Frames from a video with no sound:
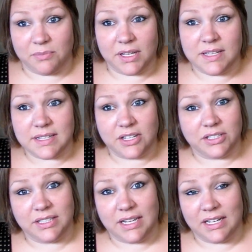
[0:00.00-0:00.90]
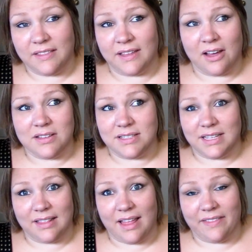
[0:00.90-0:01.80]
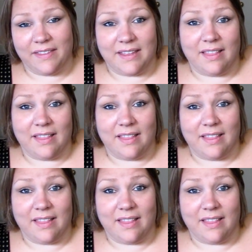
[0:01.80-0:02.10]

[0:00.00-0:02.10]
because I couldn't eat anything else that they